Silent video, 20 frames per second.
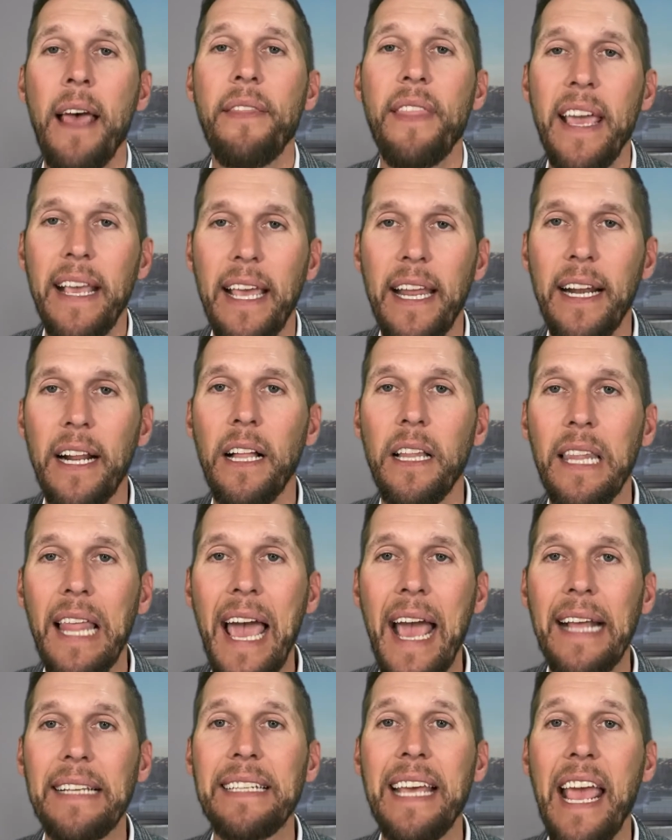they can
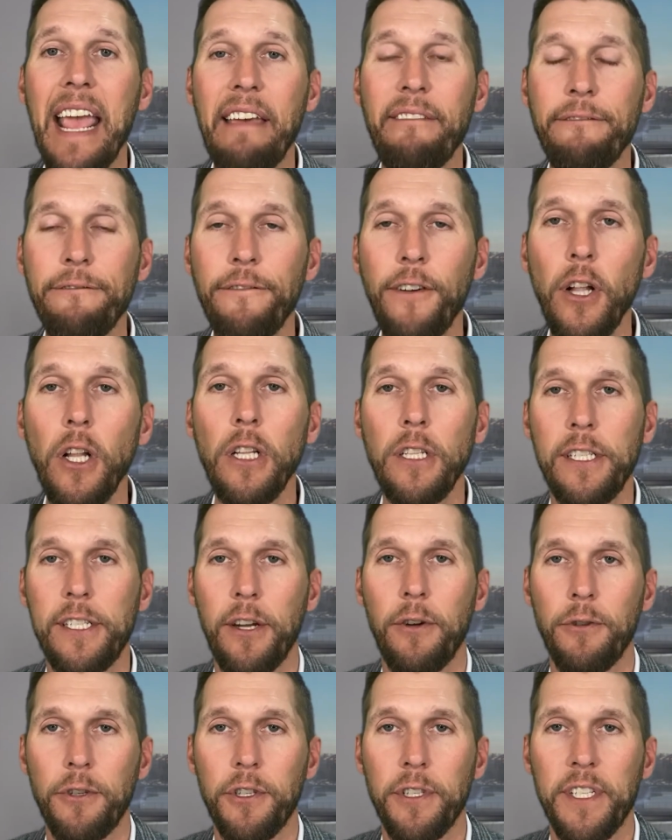collect a full
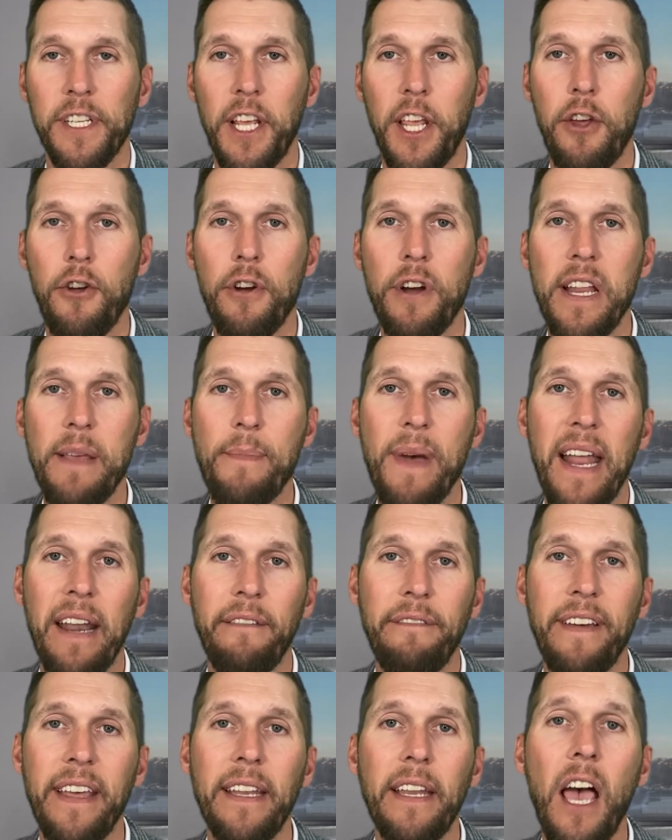Social Security benefit